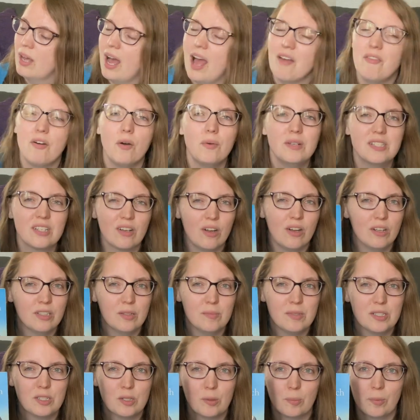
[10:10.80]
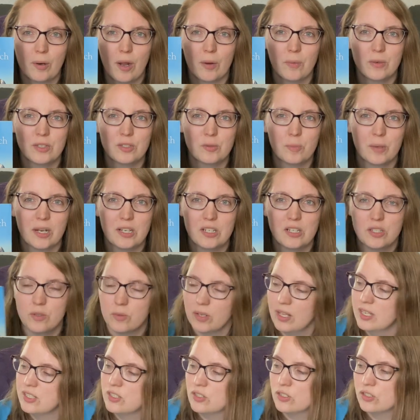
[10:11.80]
I've always called it Mr. Bowditch, but I just
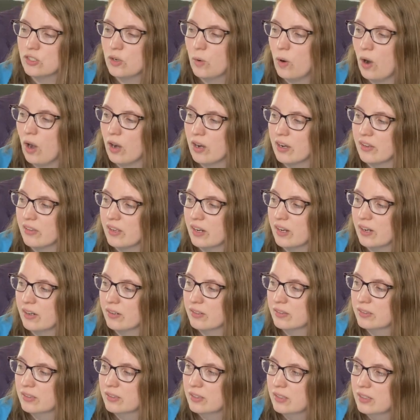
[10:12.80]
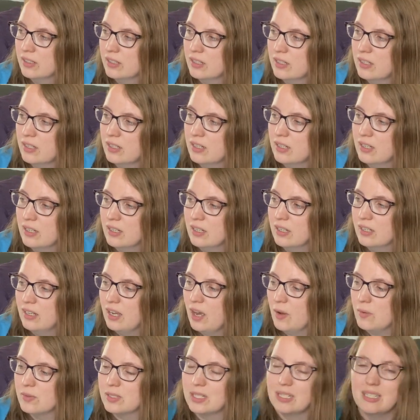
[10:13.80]
realized there's no R in there.
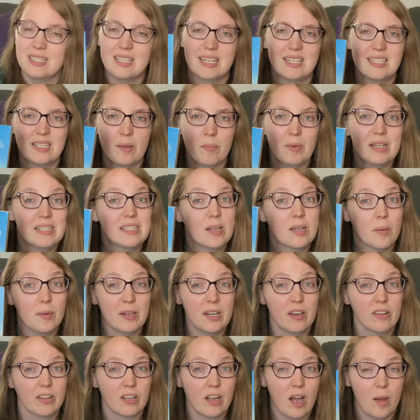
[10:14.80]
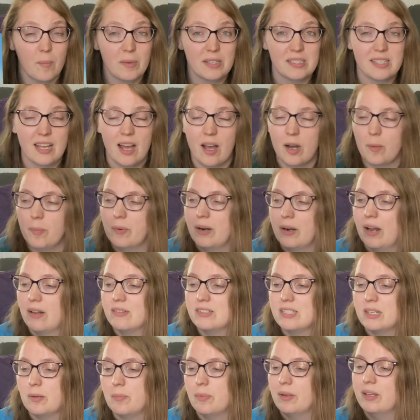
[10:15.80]
I was gonna say somebody tell me down in the comments how to
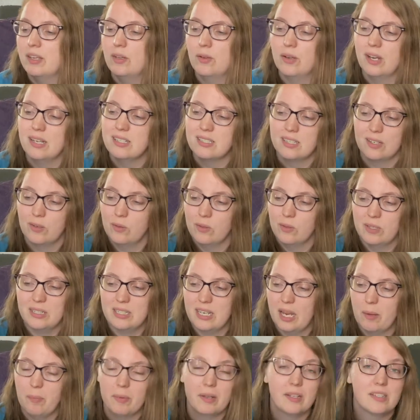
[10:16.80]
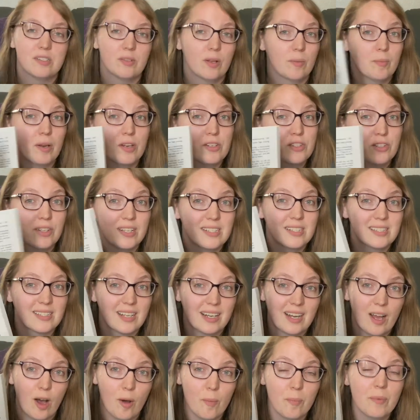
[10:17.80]
pronounce it, but you guys can only type it. So I'm not sure that's
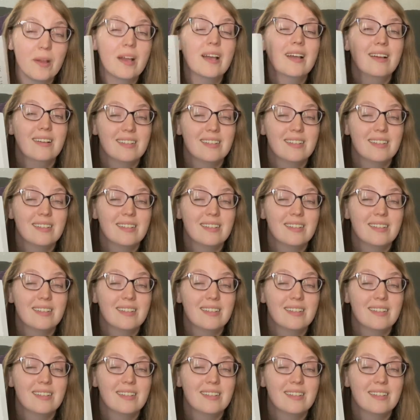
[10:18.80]
gonna help.